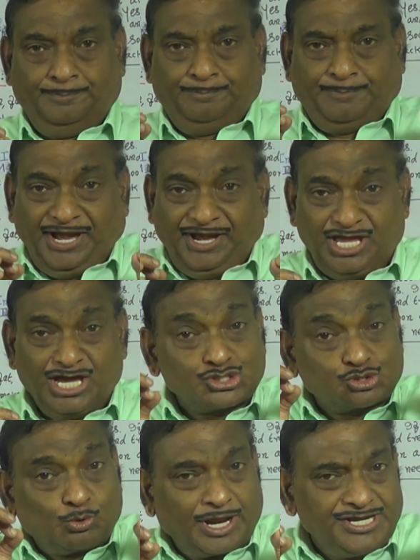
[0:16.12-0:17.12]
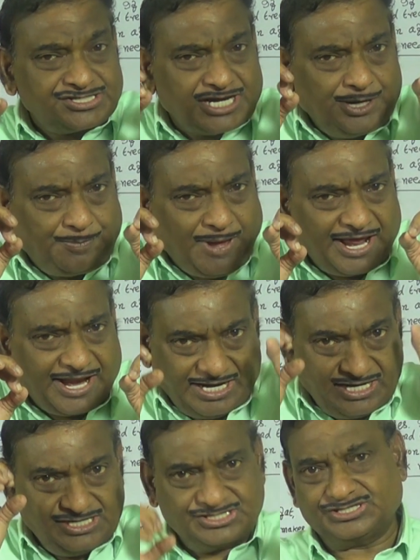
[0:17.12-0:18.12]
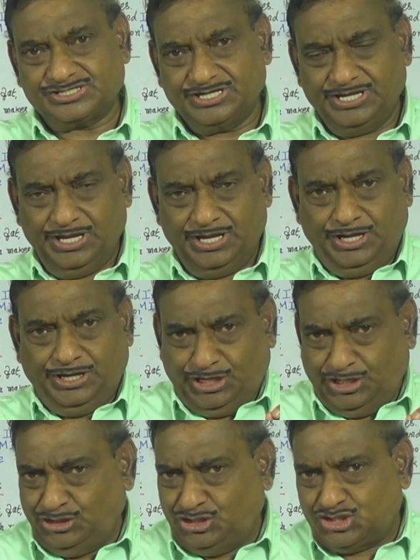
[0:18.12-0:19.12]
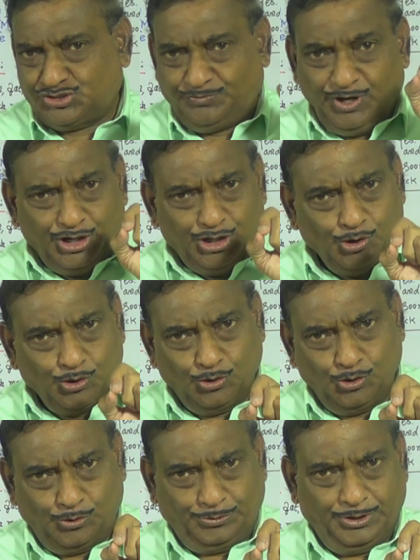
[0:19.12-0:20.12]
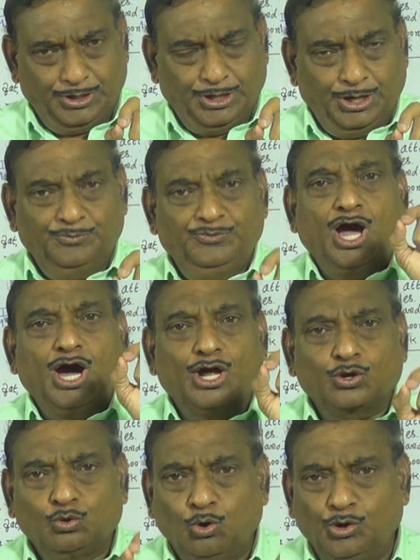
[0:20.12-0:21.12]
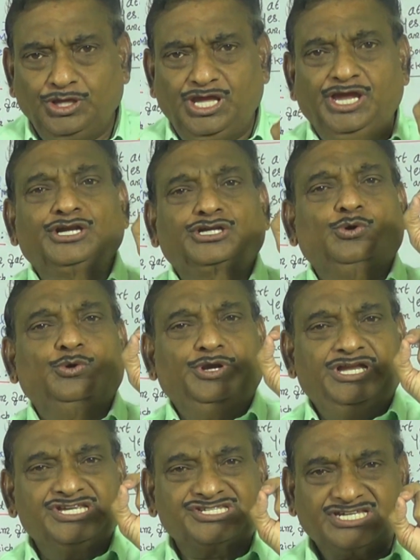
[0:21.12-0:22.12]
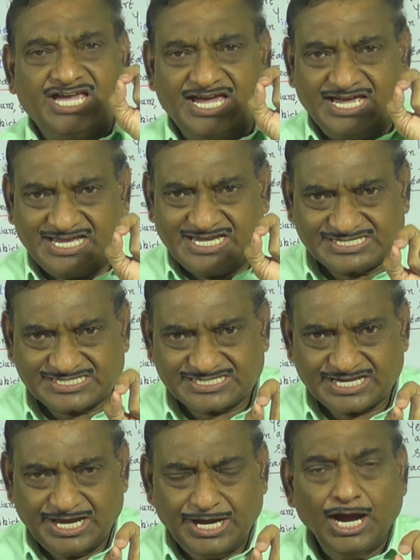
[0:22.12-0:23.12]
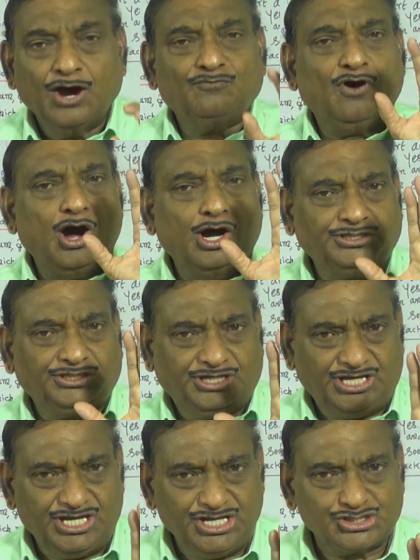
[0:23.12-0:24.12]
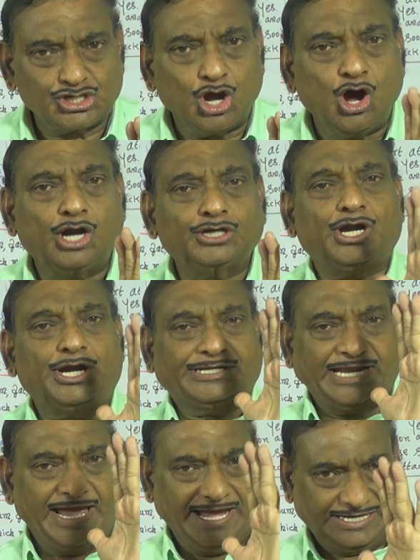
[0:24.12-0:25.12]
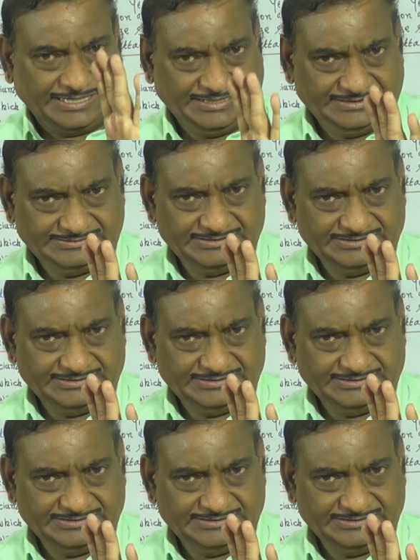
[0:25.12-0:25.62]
My dear students and parents, in this video we are going to discuss what is heart attack.